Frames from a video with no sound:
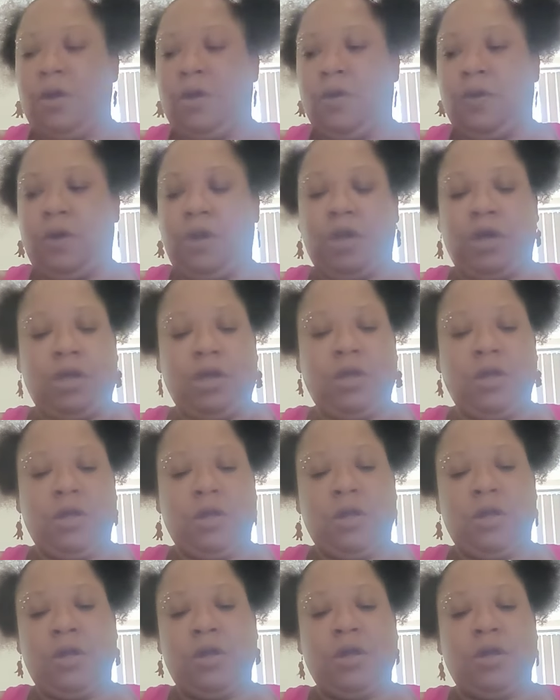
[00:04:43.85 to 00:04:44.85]
Hold on.
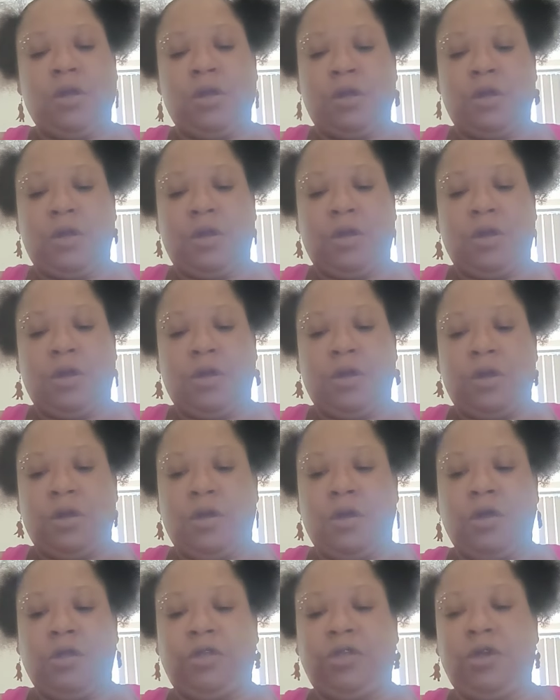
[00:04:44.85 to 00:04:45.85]

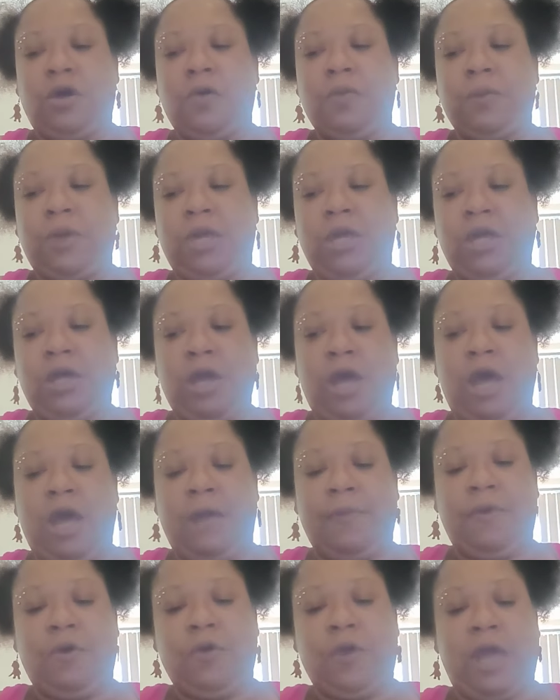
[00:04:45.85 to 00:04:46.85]
Show me
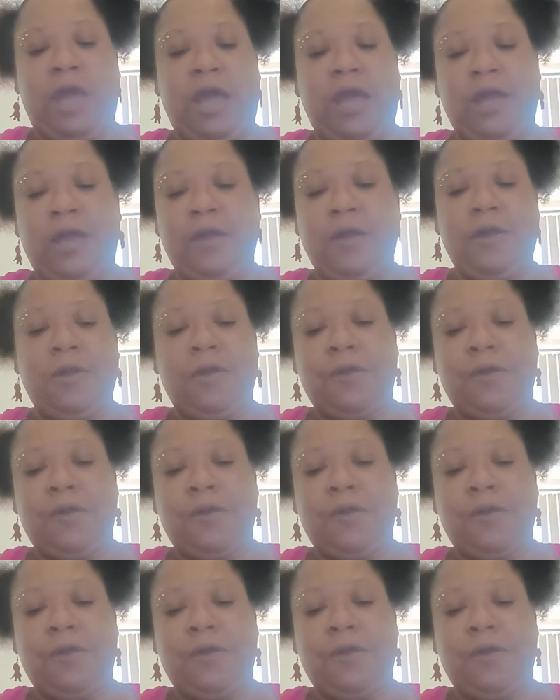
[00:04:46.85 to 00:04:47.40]
I'm okay.